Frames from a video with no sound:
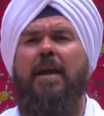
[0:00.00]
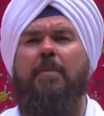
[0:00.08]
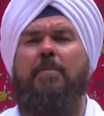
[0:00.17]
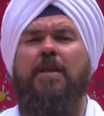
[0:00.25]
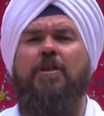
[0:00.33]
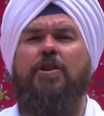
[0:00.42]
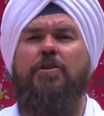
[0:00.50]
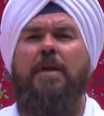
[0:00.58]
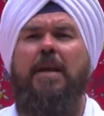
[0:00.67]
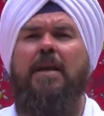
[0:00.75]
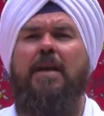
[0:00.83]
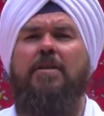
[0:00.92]
image
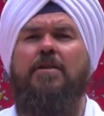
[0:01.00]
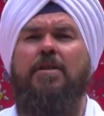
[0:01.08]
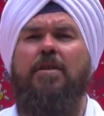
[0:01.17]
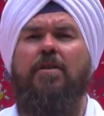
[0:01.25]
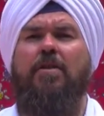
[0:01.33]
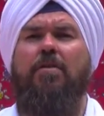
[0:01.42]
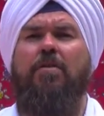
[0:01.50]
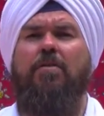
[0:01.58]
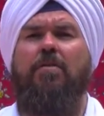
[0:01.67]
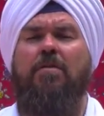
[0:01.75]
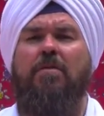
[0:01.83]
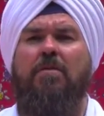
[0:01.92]
speaking to you,